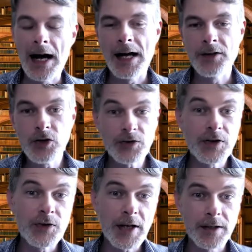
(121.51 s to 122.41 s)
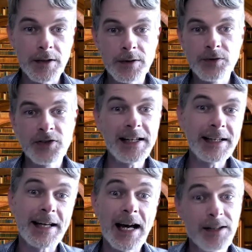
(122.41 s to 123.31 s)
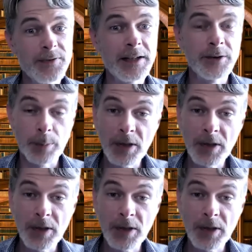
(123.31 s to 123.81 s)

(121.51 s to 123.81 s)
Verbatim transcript: And just as they're sitting in a cafe and they're